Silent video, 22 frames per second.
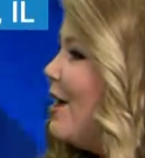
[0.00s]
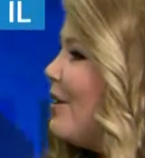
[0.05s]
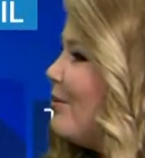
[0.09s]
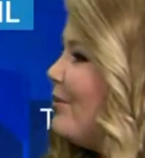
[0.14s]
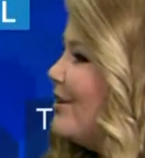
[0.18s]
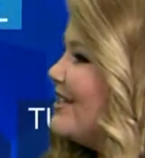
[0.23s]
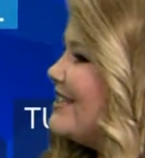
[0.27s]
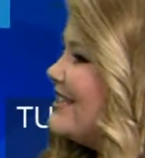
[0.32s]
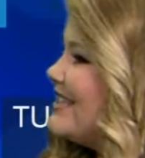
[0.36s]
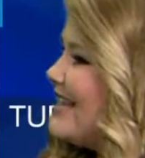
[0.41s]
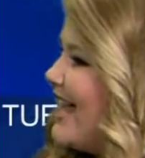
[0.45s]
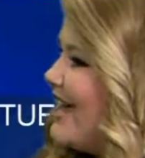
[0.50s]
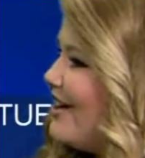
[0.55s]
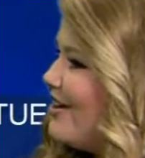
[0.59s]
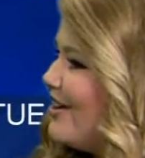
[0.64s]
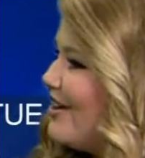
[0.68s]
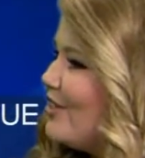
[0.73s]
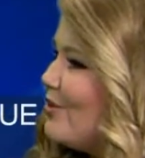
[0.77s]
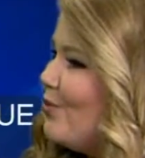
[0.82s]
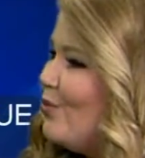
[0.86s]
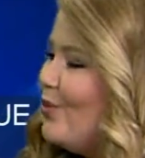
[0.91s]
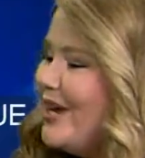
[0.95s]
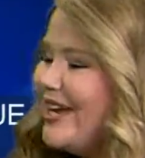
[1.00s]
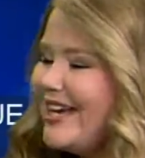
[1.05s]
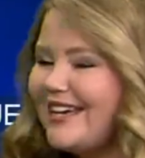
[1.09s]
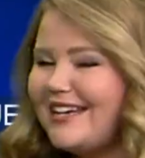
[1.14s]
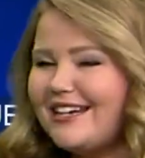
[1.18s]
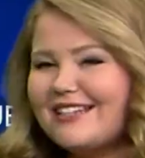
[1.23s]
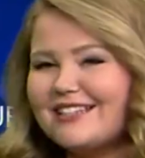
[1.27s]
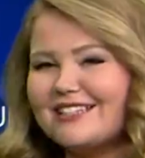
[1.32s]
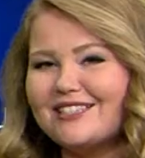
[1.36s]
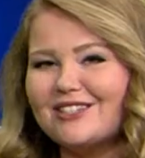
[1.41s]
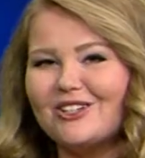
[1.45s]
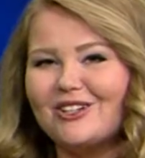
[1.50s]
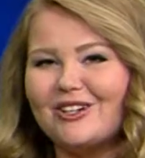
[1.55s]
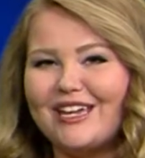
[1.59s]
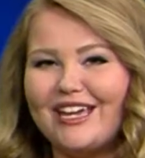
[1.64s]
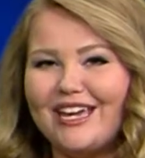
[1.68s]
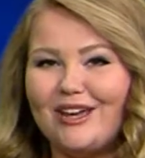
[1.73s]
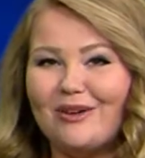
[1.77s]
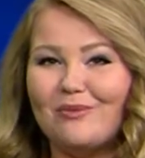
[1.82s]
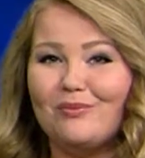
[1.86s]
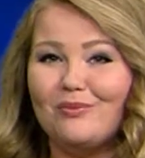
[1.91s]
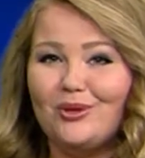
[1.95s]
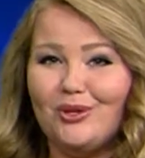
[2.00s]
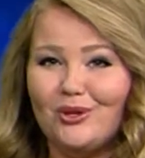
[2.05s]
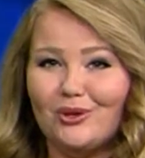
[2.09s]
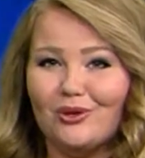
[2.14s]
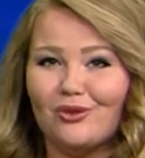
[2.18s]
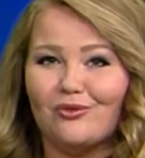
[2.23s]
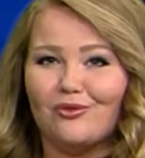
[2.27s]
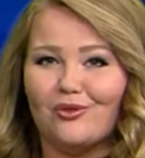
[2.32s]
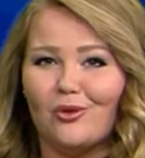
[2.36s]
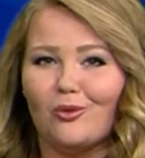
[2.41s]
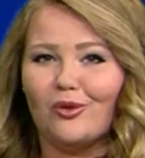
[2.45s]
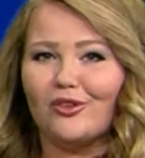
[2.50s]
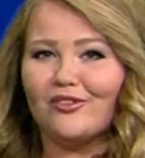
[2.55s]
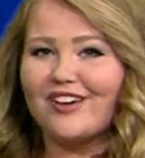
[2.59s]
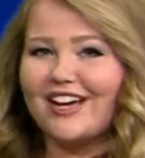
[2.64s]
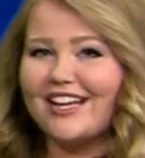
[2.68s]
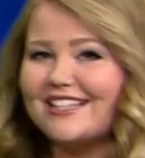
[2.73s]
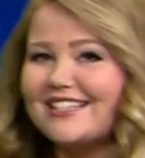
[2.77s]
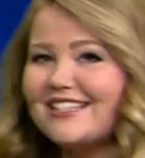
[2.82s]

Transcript: But Saturday, the weekend is looking beautiful. We've got